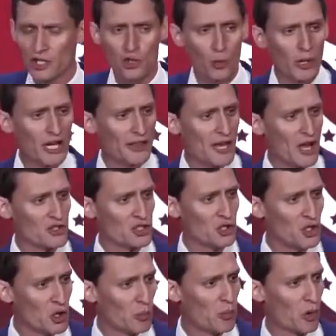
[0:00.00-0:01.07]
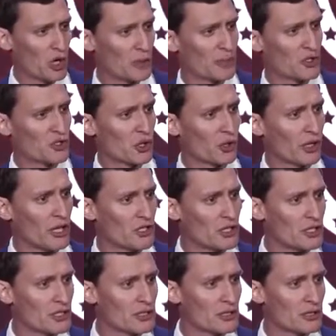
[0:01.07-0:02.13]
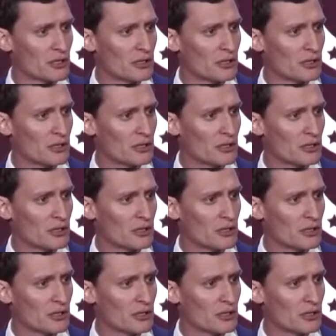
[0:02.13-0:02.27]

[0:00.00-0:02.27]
20,000 new Border Patrol agents,